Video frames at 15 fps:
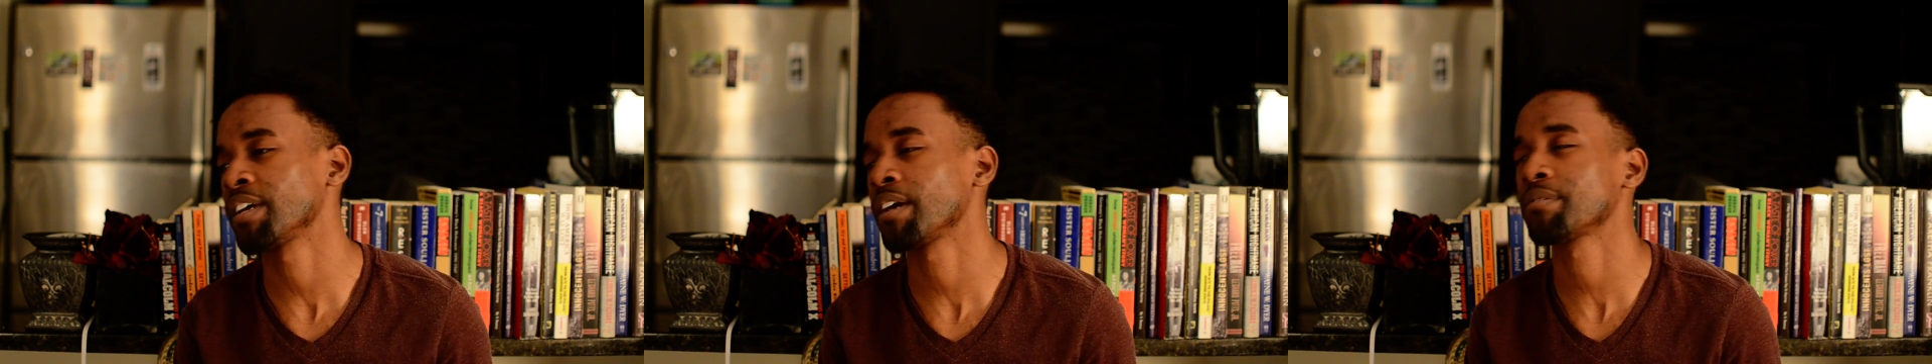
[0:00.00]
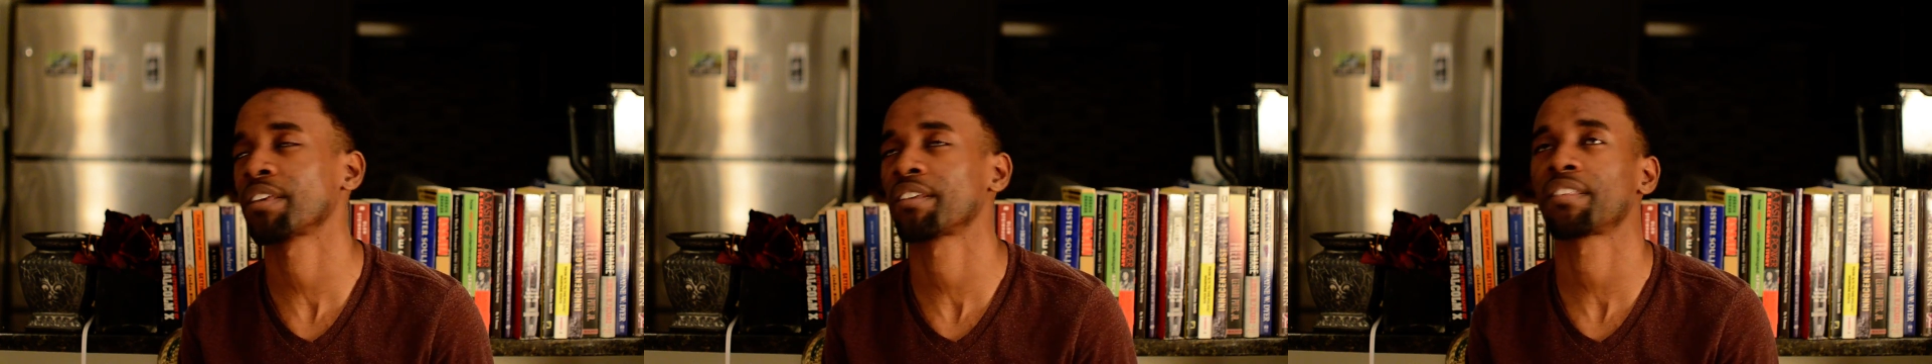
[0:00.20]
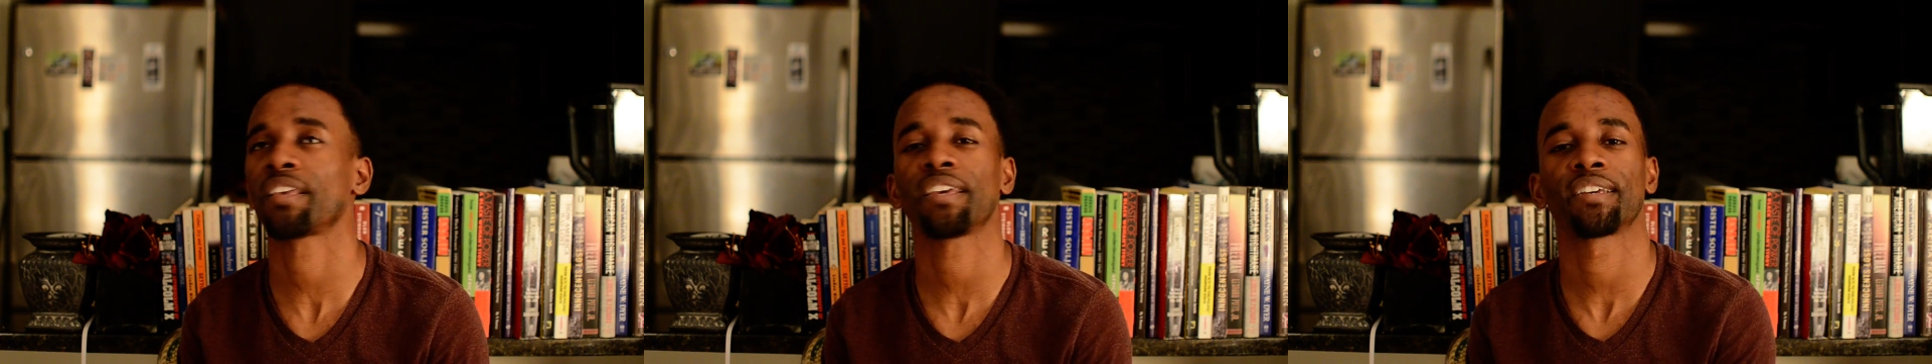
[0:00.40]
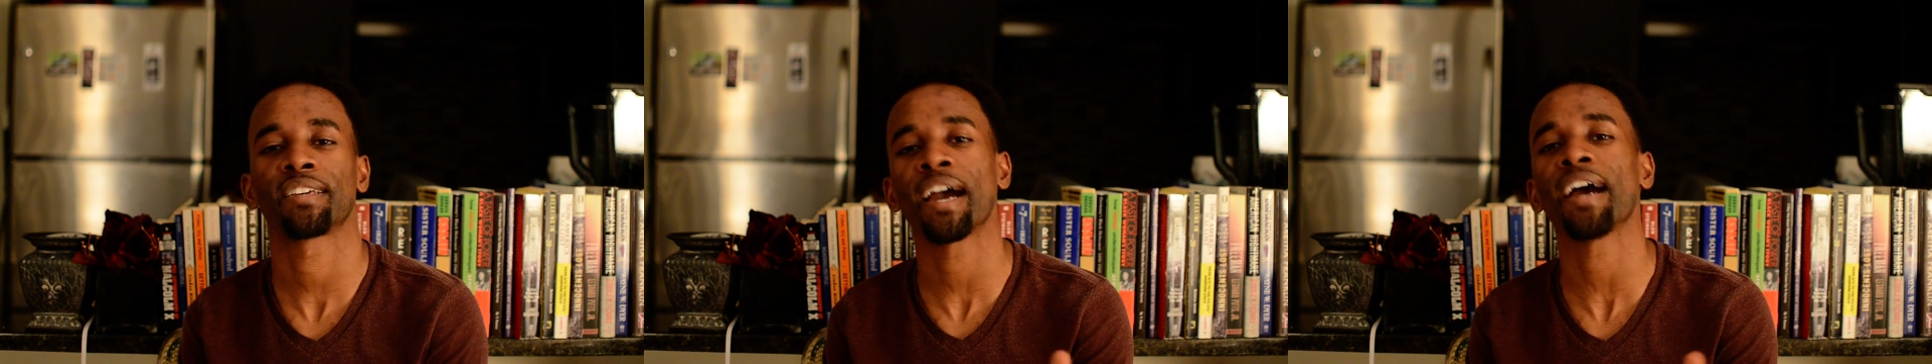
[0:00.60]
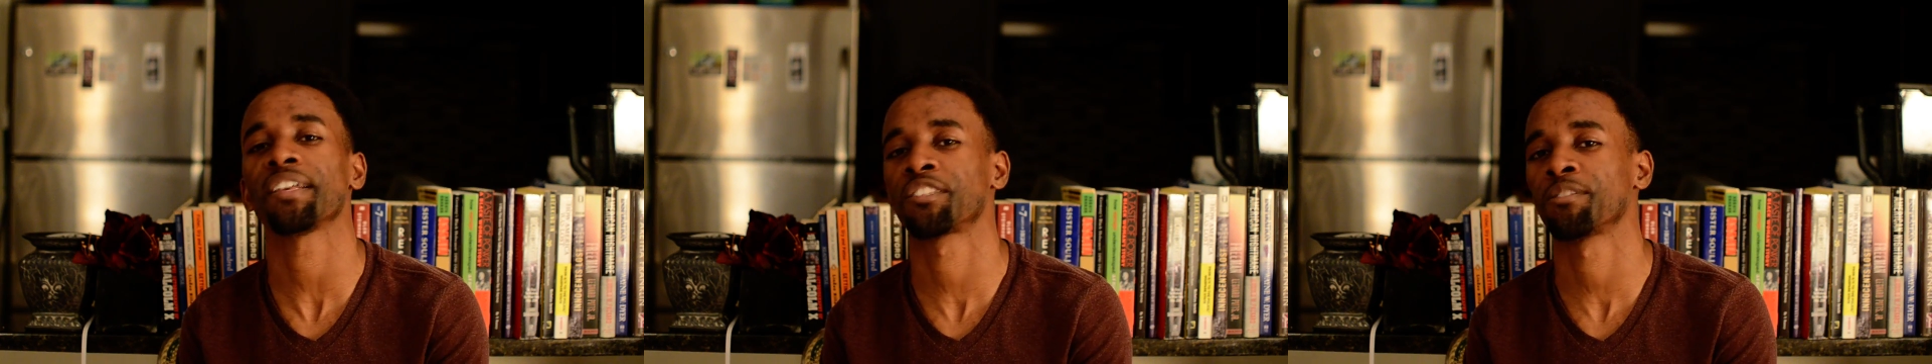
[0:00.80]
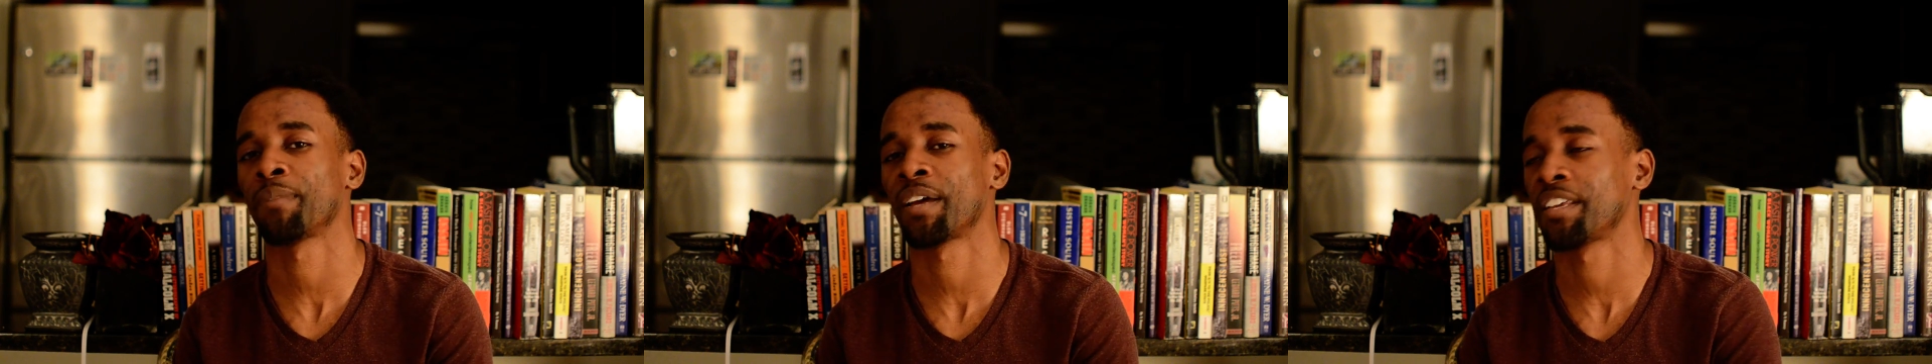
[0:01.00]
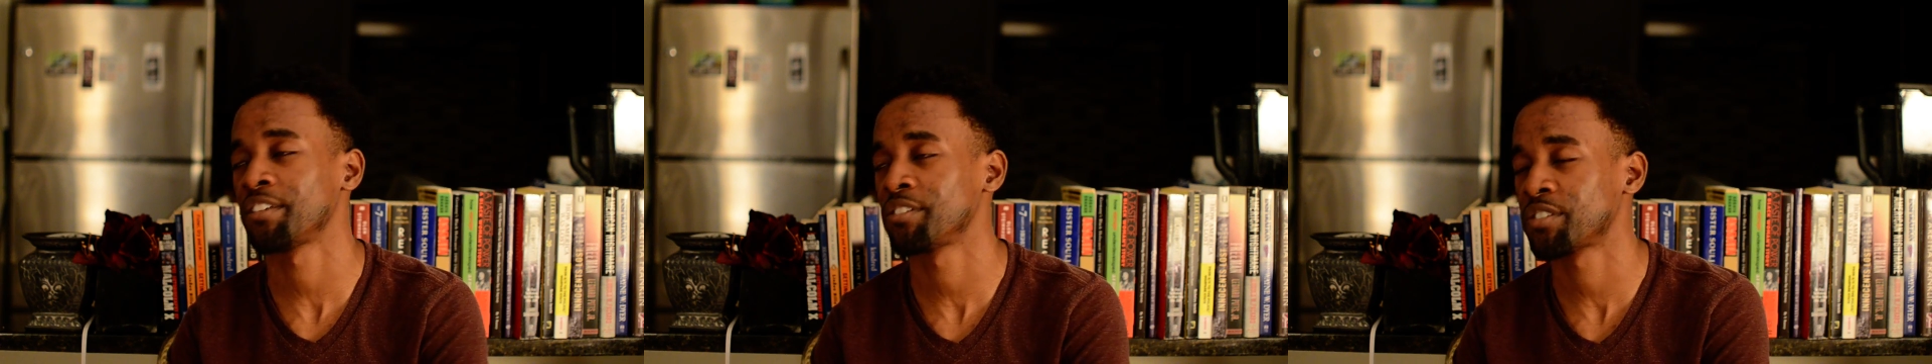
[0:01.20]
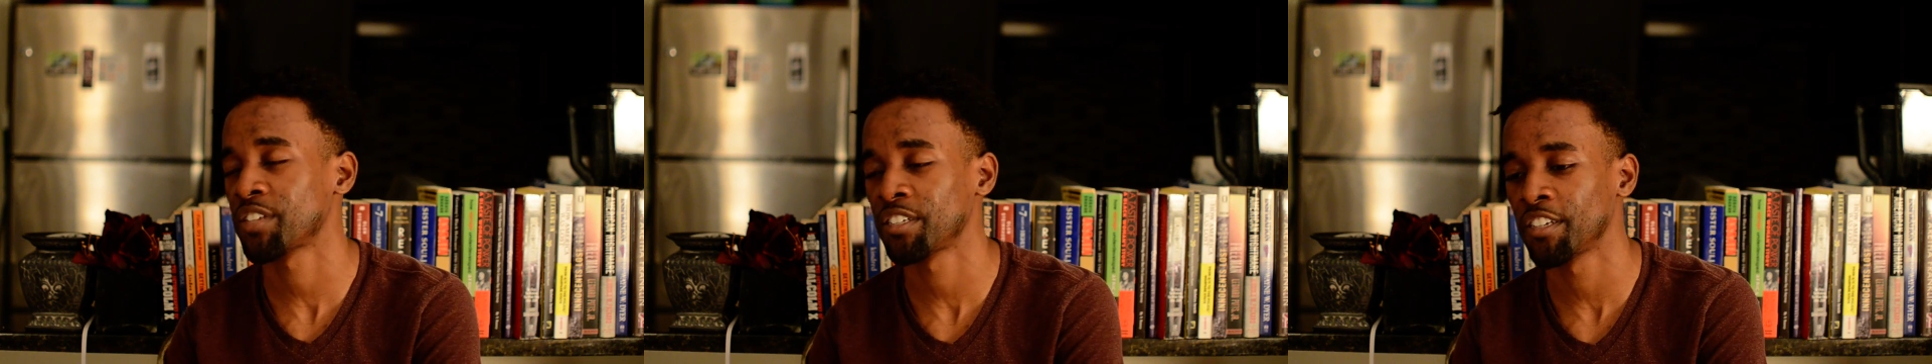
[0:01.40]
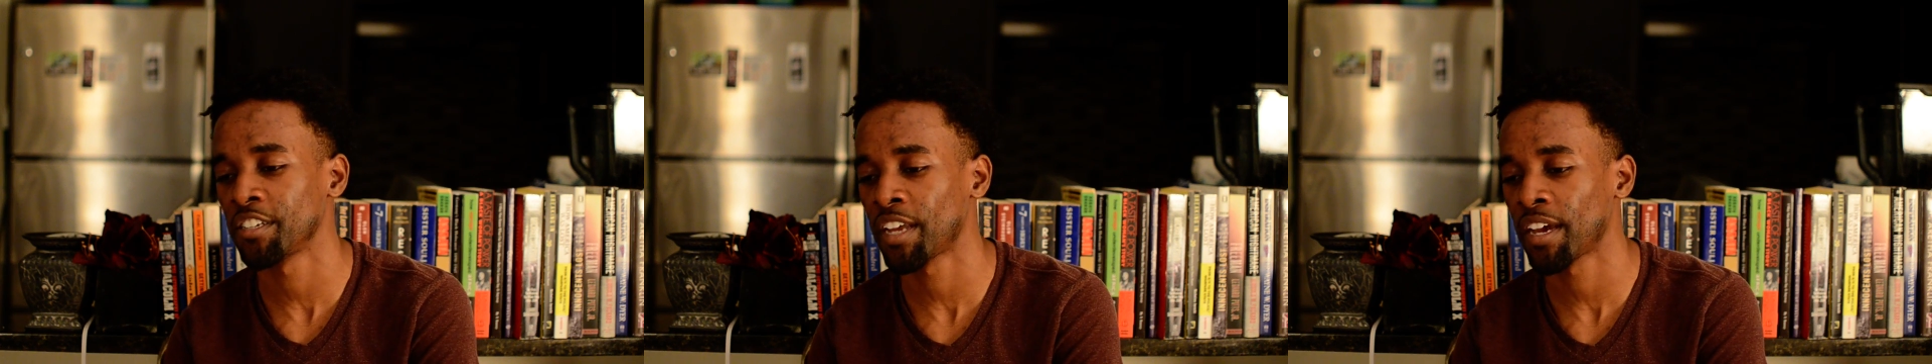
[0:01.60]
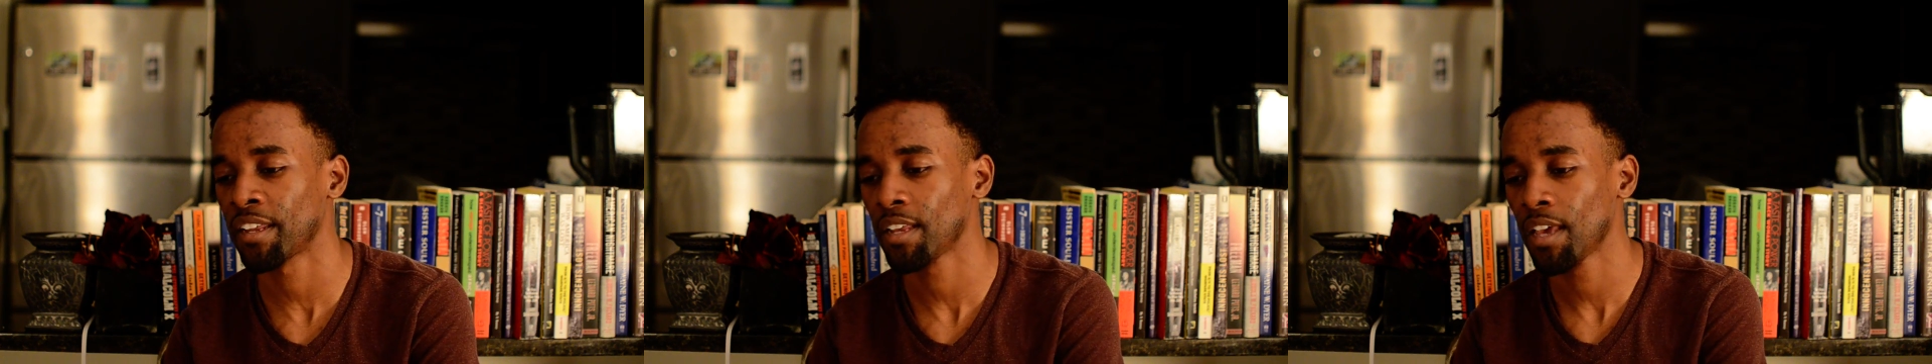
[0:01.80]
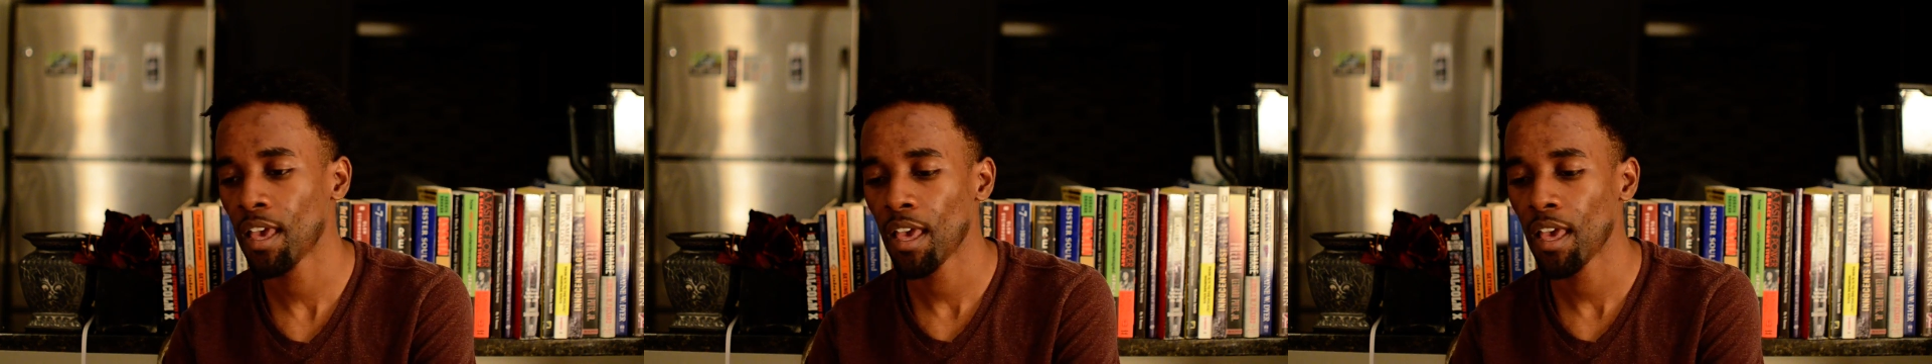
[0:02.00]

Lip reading: I was like, thank God somebody can sing tonight.